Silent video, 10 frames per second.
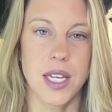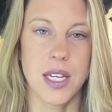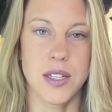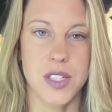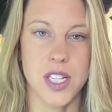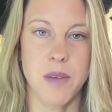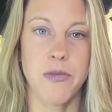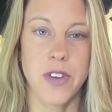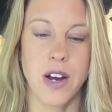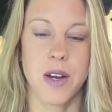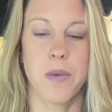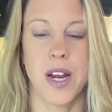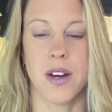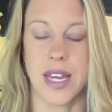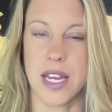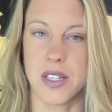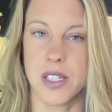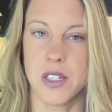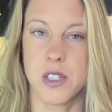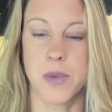In some very rare
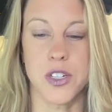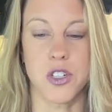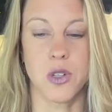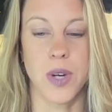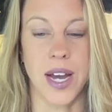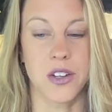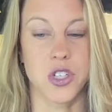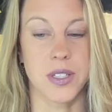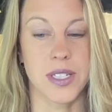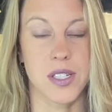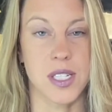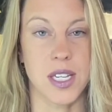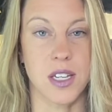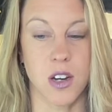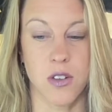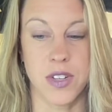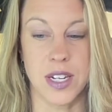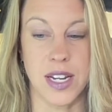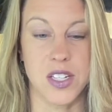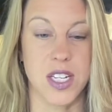cases, we do actually see
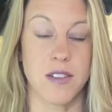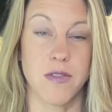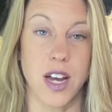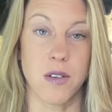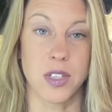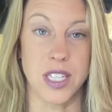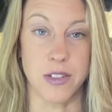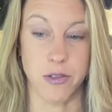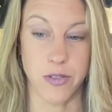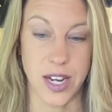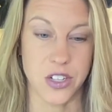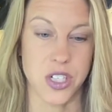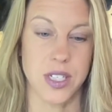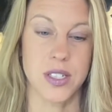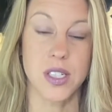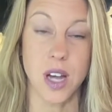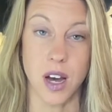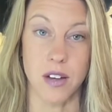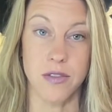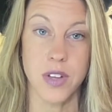COVID-19 viral infections
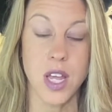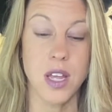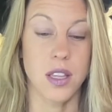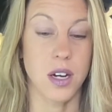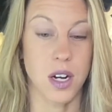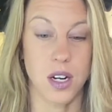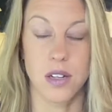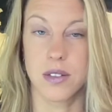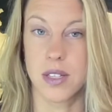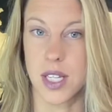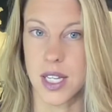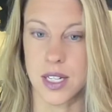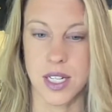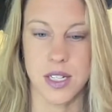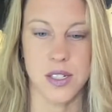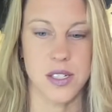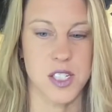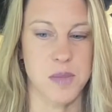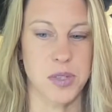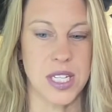of the heart, the kidneys, the
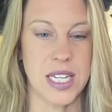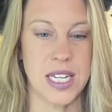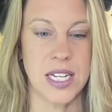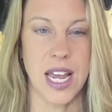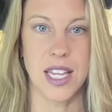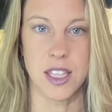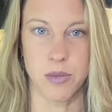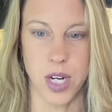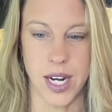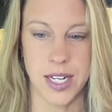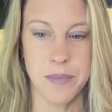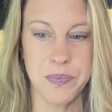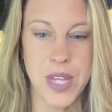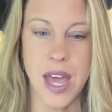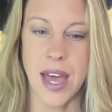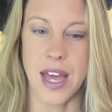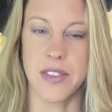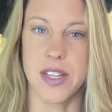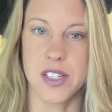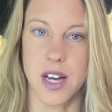spleen, and the brain,
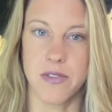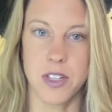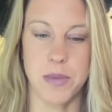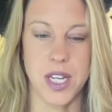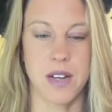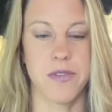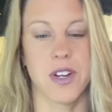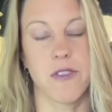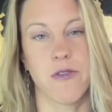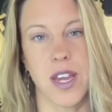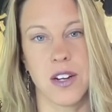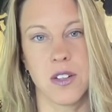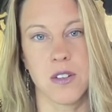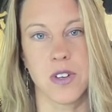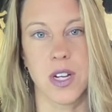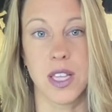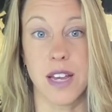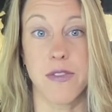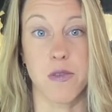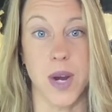and these often become very fatal or very
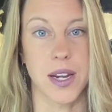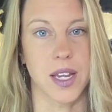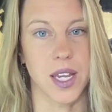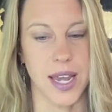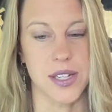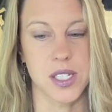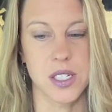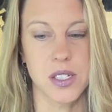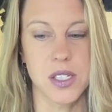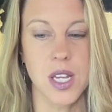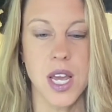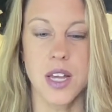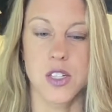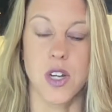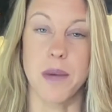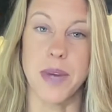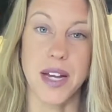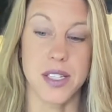life-threatening cases. So I'm not